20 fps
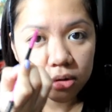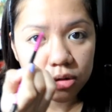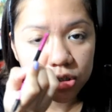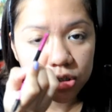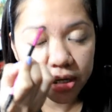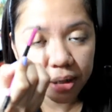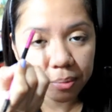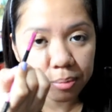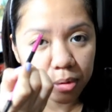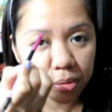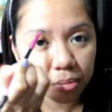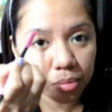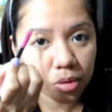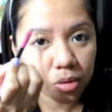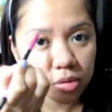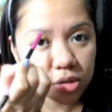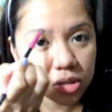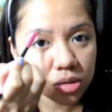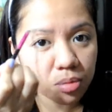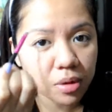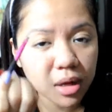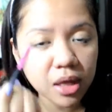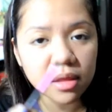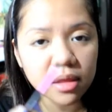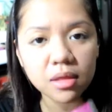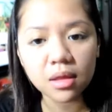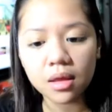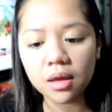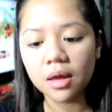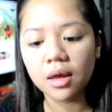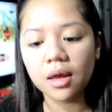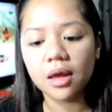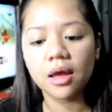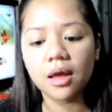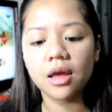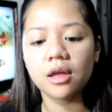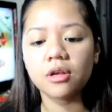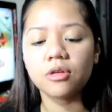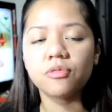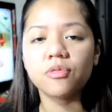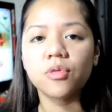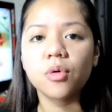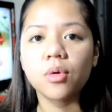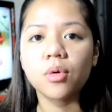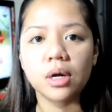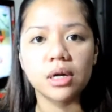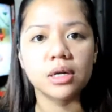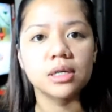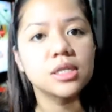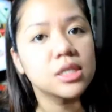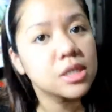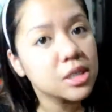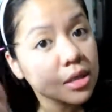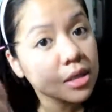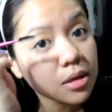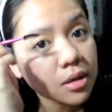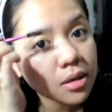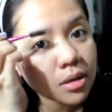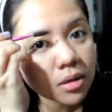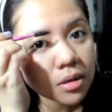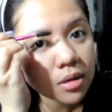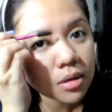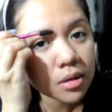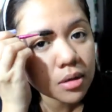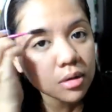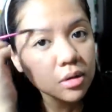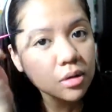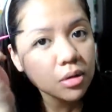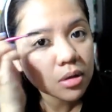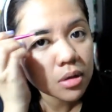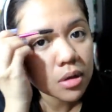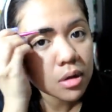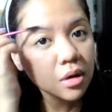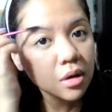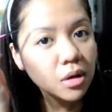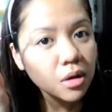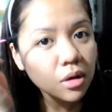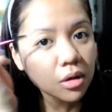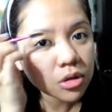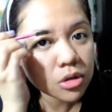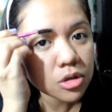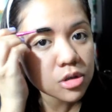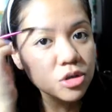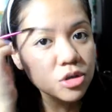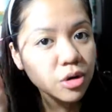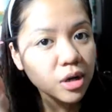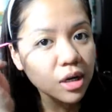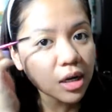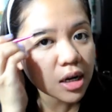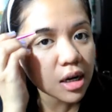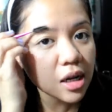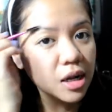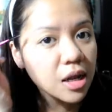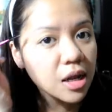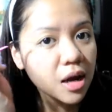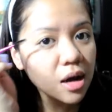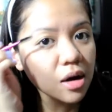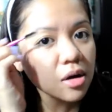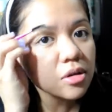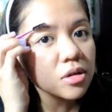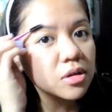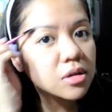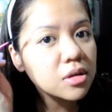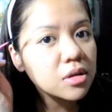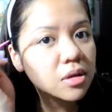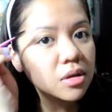to shape your brows with, and of course to straighten it out